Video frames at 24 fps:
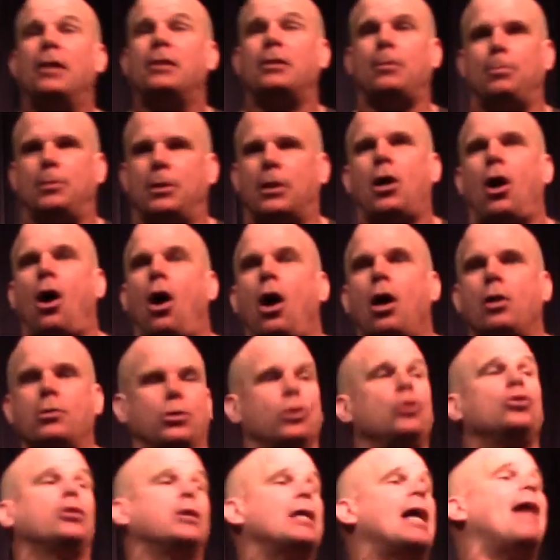picked up the
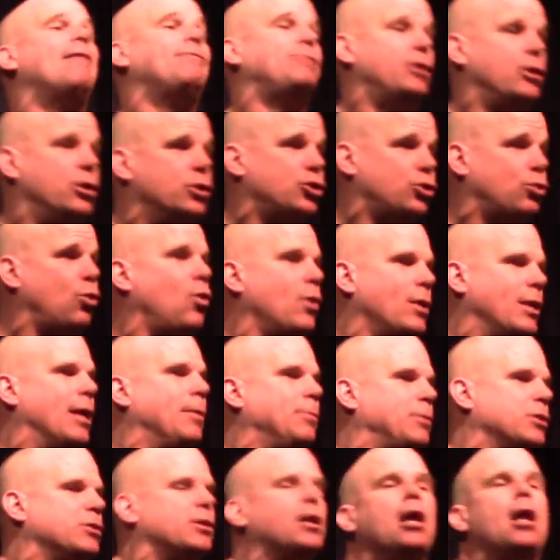card. Usually I have to destroy
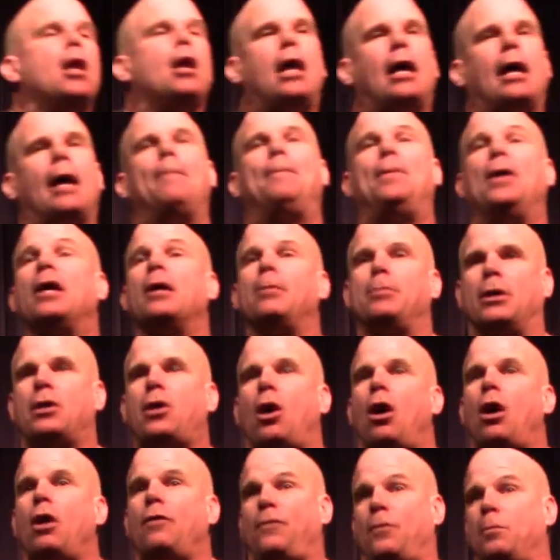them because like I pick up the
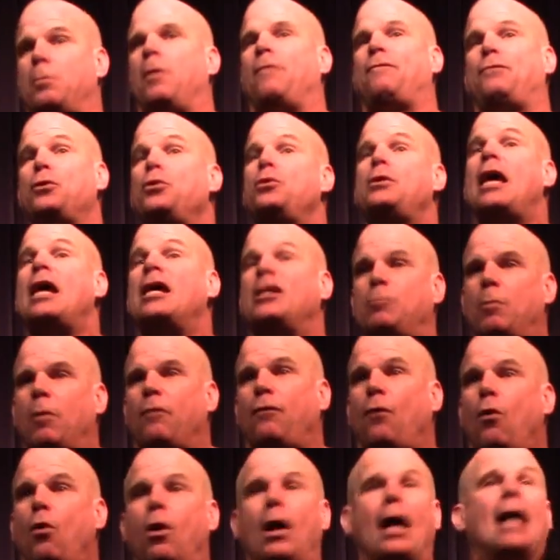card from a few days
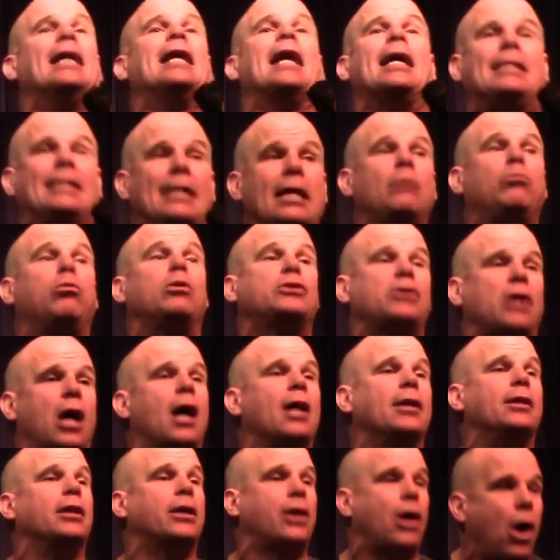before and I did what's
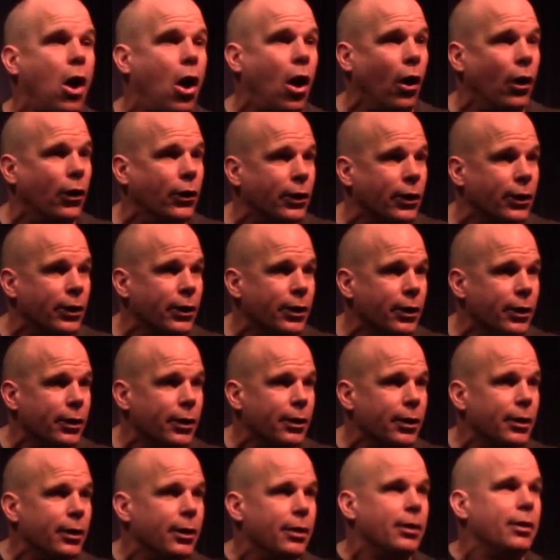on the card.
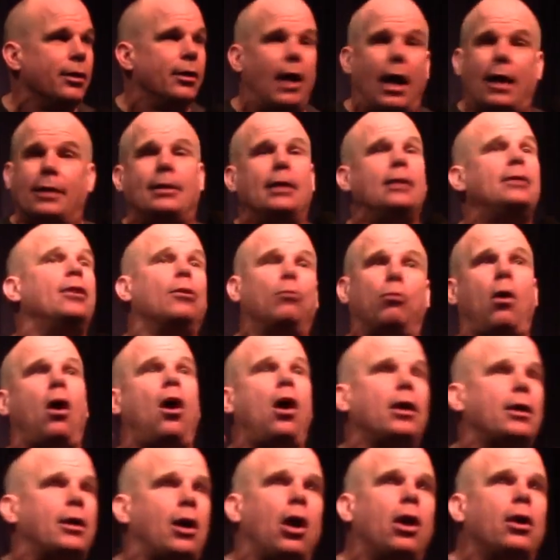I did the
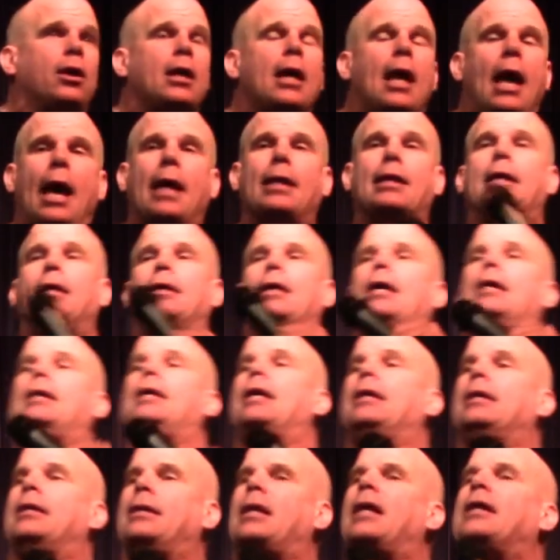wrong card. And
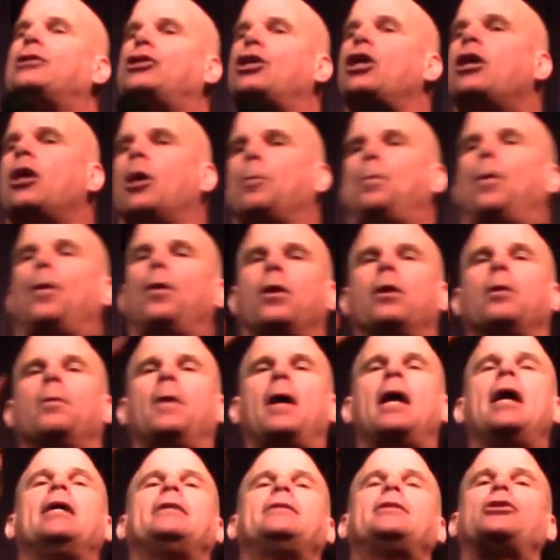then like she could
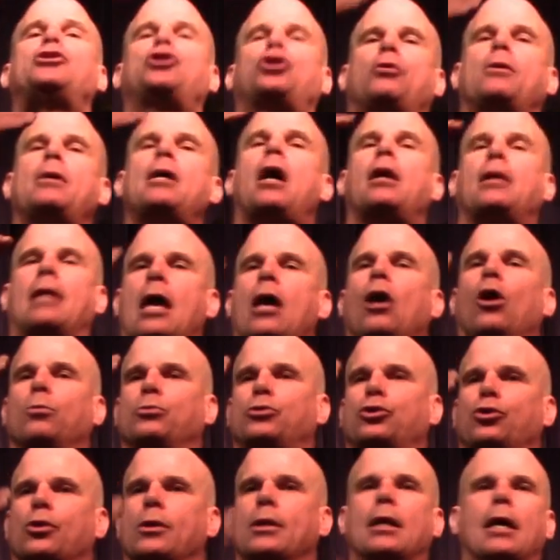hit the tree on Elm
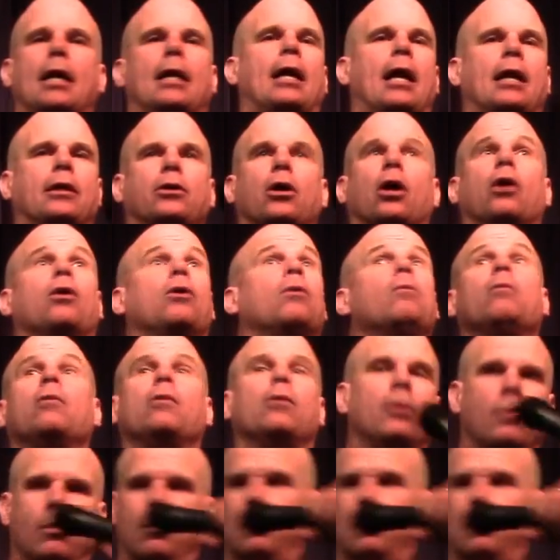Street and I go,